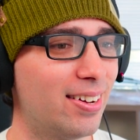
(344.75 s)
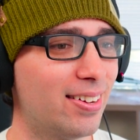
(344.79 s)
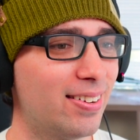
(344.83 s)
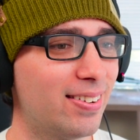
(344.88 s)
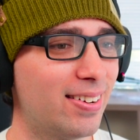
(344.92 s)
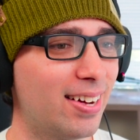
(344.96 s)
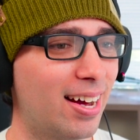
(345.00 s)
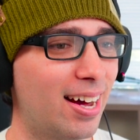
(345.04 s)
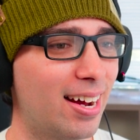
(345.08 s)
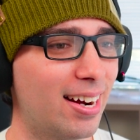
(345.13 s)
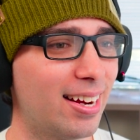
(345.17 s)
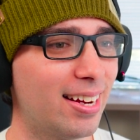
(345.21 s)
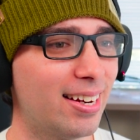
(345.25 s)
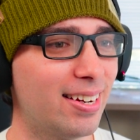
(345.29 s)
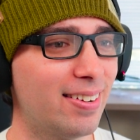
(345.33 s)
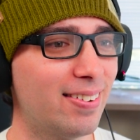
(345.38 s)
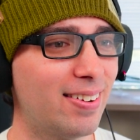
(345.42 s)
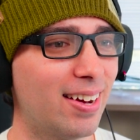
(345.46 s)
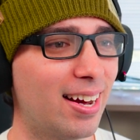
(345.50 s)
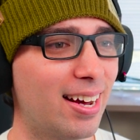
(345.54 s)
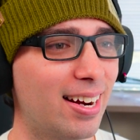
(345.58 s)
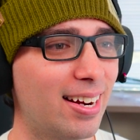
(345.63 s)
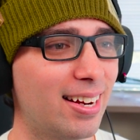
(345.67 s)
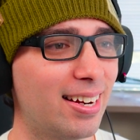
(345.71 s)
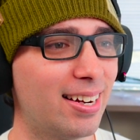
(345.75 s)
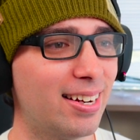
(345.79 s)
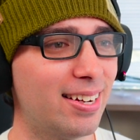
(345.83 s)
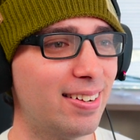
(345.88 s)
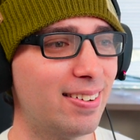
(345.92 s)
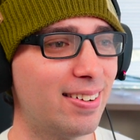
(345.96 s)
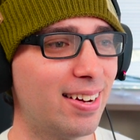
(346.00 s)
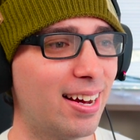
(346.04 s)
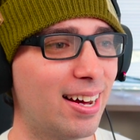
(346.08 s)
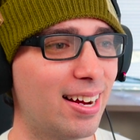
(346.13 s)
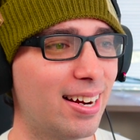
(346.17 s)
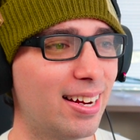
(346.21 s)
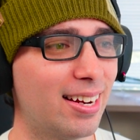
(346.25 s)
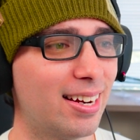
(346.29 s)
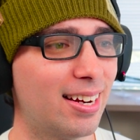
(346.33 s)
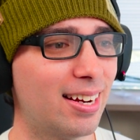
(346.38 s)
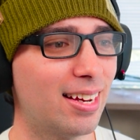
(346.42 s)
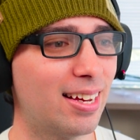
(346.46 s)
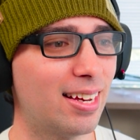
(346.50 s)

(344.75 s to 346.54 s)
you got it, you got it, you got it.